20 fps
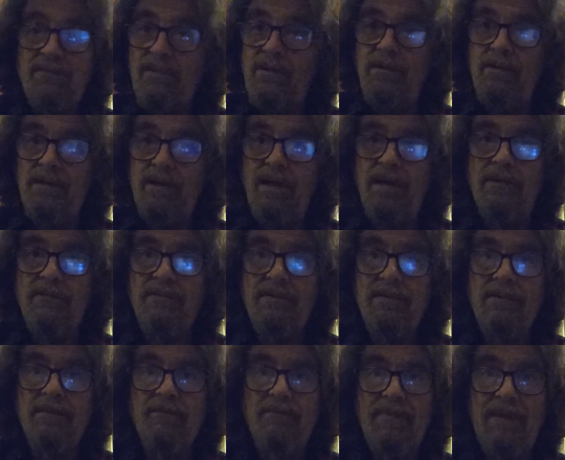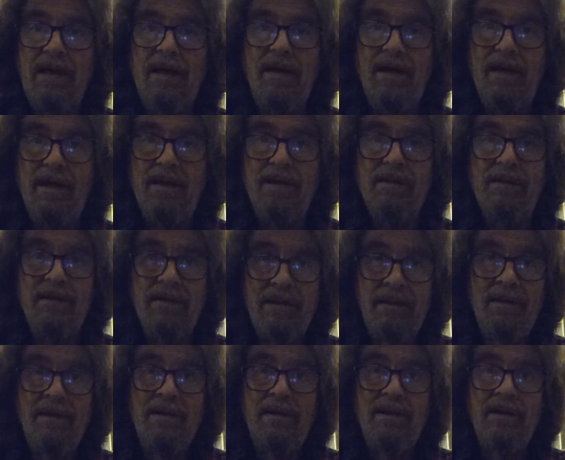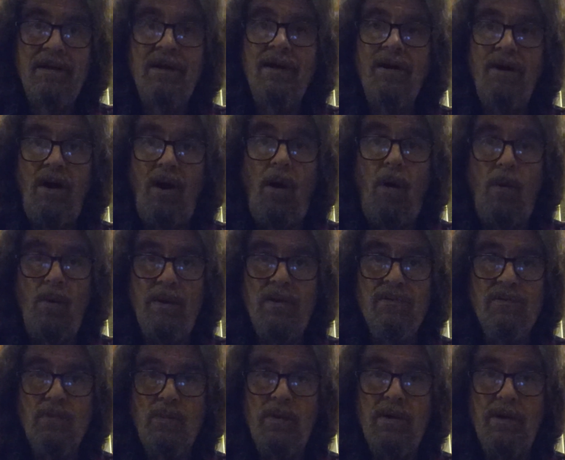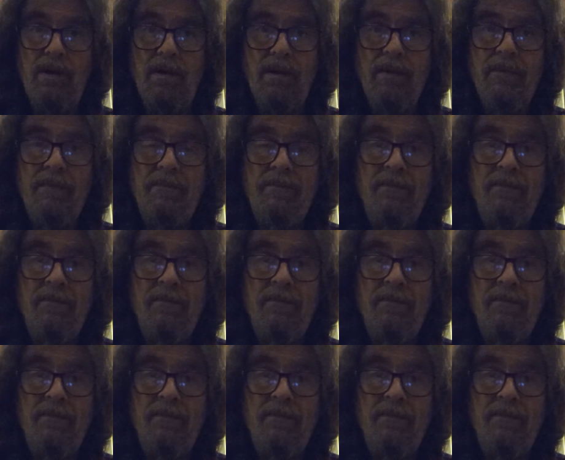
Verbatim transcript: still does and always will.